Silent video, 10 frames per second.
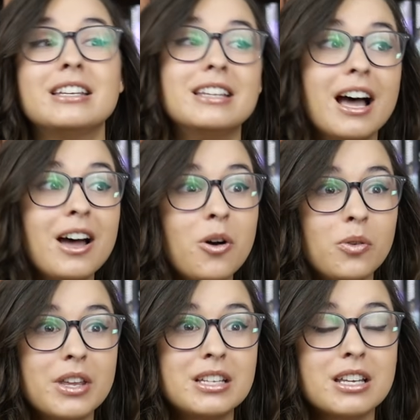Not
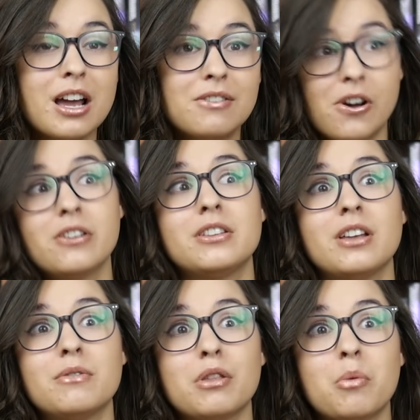only did I fall in
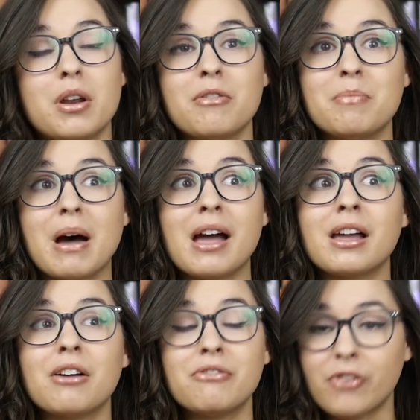love with one of
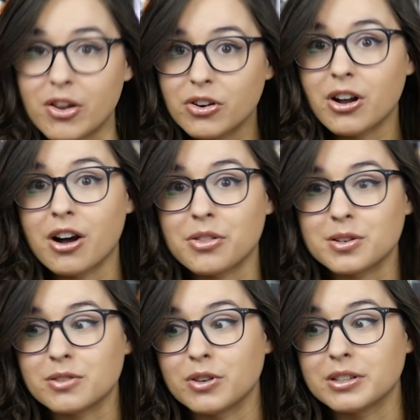my favorite
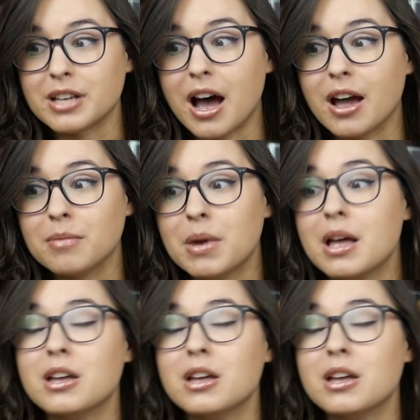authors of all time,